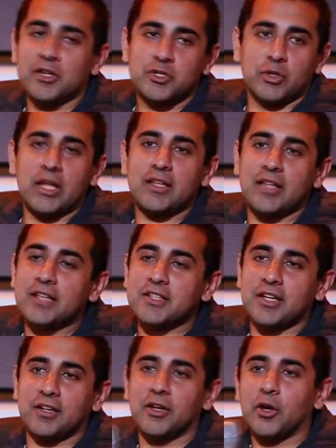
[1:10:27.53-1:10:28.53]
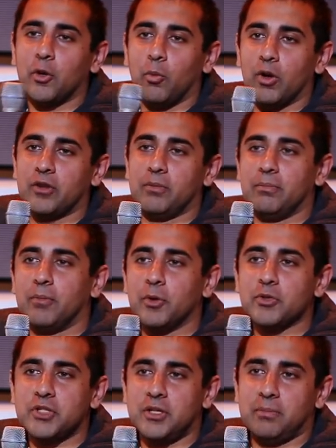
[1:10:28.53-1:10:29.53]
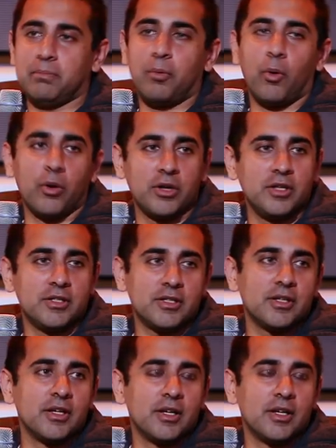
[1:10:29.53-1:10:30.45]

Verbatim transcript: So that's like one of the most important